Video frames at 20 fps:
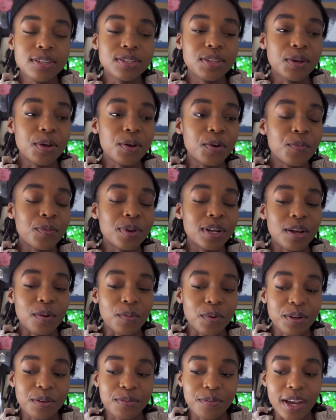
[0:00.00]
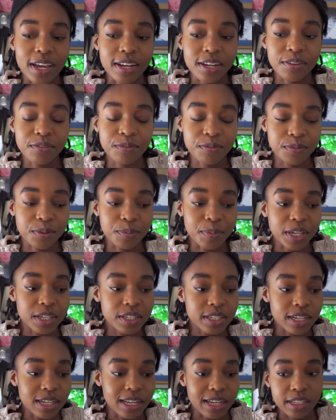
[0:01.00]
So when I want to find
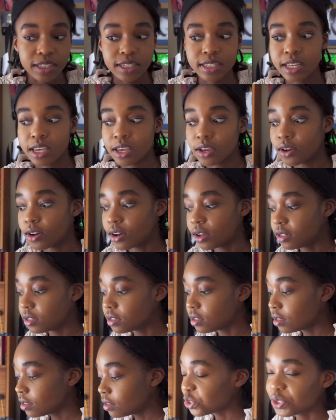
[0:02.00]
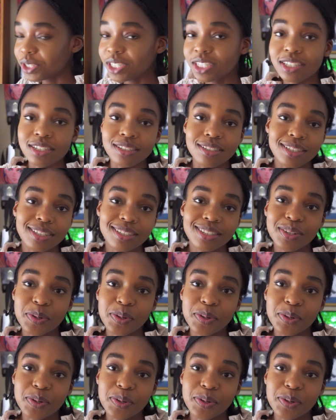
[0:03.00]
information, let's say on trees